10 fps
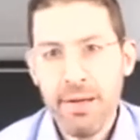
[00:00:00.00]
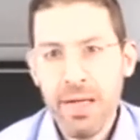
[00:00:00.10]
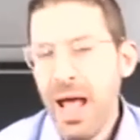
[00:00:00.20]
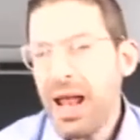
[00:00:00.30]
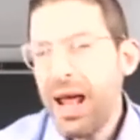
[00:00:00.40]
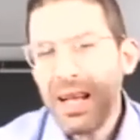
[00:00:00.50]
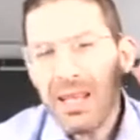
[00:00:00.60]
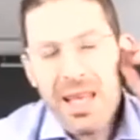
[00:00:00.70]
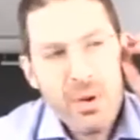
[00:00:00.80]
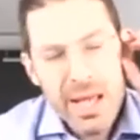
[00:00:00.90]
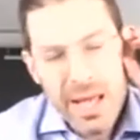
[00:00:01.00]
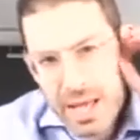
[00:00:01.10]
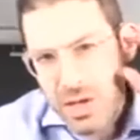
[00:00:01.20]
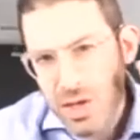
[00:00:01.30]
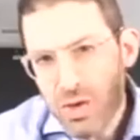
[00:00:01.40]
And I can now
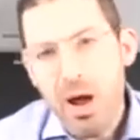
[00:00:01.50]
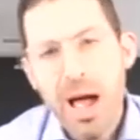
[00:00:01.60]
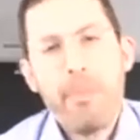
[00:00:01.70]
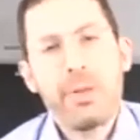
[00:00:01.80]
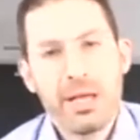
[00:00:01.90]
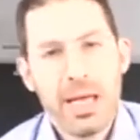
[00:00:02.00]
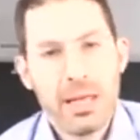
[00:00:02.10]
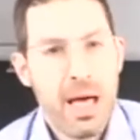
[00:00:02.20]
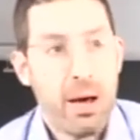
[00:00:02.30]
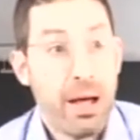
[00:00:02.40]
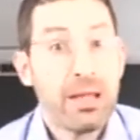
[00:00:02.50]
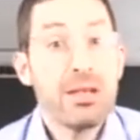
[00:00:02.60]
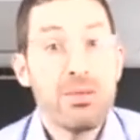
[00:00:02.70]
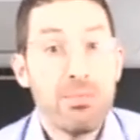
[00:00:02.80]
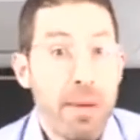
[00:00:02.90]
extrapolate that out, at
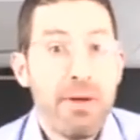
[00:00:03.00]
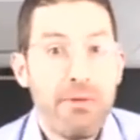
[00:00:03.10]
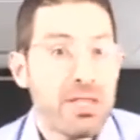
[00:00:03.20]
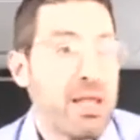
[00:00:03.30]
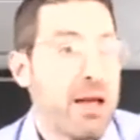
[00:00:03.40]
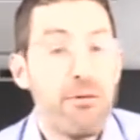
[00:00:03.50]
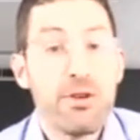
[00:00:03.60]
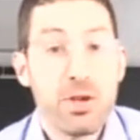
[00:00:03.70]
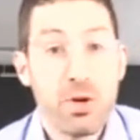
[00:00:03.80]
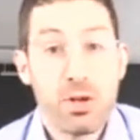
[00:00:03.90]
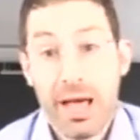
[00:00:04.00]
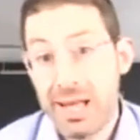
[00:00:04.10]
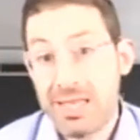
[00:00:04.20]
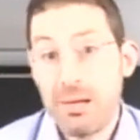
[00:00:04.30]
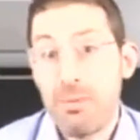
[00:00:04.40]
least maybe if it's not physical, like
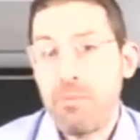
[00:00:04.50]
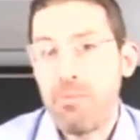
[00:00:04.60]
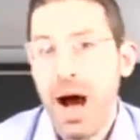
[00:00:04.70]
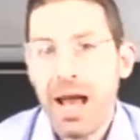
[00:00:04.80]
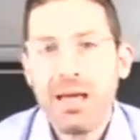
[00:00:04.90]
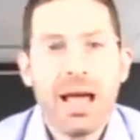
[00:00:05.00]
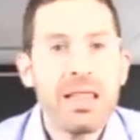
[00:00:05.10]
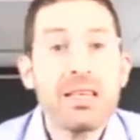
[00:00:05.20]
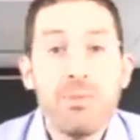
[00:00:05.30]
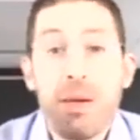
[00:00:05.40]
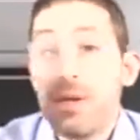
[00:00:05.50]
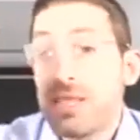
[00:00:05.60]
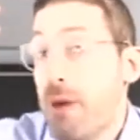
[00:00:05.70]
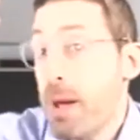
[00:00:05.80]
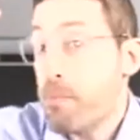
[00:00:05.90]
it's in my body, at least maybe it's
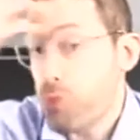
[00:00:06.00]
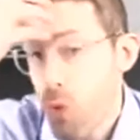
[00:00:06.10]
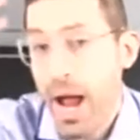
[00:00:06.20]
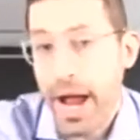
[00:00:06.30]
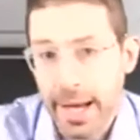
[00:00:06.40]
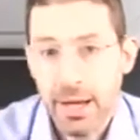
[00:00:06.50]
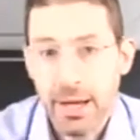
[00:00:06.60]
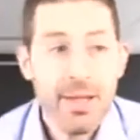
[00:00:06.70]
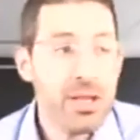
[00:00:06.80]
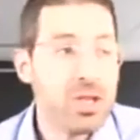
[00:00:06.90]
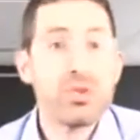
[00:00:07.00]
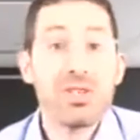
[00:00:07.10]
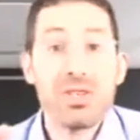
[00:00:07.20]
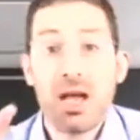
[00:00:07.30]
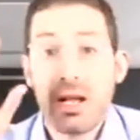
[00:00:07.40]
in my brain. So it's a
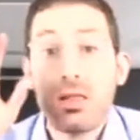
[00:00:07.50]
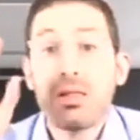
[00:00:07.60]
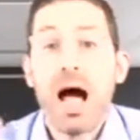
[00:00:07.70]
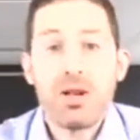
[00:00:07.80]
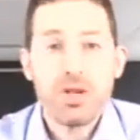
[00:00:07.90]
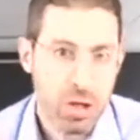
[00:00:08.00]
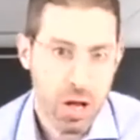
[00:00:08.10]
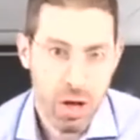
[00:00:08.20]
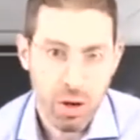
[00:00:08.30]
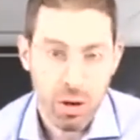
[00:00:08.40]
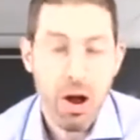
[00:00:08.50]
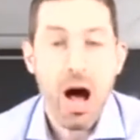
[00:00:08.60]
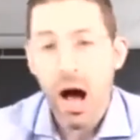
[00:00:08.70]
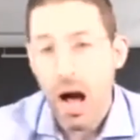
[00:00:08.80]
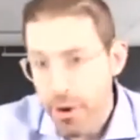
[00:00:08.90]
psychological hunger,
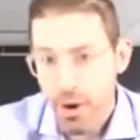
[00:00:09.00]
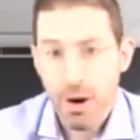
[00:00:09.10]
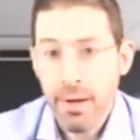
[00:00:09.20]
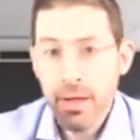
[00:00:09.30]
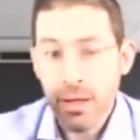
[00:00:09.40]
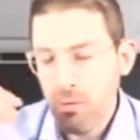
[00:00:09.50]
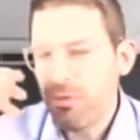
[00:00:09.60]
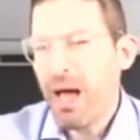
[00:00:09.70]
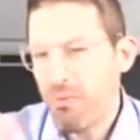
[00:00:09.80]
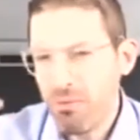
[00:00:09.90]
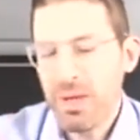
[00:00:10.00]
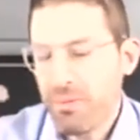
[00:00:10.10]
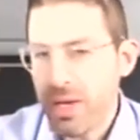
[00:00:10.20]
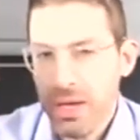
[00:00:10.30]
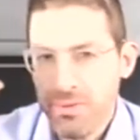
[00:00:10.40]
honor, not uh,
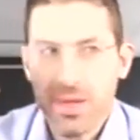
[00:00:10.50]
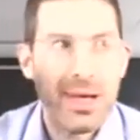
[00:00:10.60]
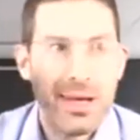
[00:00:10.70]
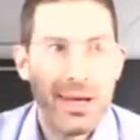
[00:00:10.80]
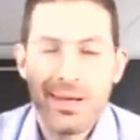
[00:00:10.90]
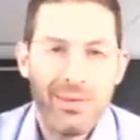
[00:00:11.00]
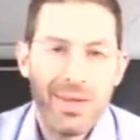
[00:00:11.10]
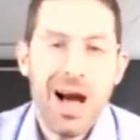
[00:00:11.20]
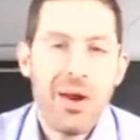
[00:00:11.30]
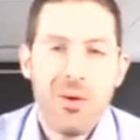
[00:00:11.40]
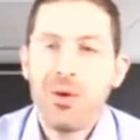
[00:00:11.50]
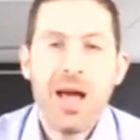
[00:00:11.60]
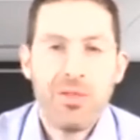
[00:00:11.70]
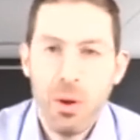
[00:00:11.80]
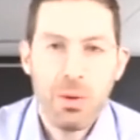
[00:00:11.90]
honor,
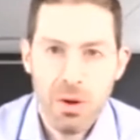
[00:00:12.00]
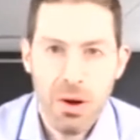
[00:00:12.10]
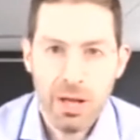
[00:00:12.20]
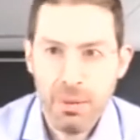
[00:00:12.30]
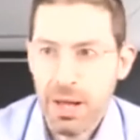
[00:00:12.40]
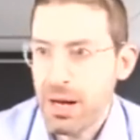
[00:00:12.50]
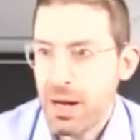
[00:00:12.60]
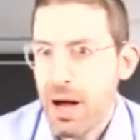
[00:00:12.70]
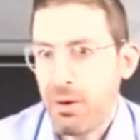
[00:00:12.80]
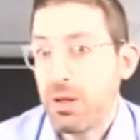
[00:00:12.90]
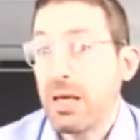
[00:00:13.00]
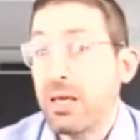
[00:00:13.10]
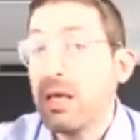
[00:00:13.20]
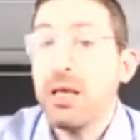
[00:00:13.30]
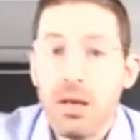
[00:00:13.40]
not the way we're talking about it, honor like
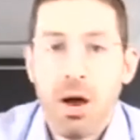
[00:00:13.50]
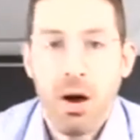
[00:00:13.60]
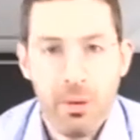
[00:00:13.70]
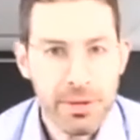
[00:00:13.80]
ego,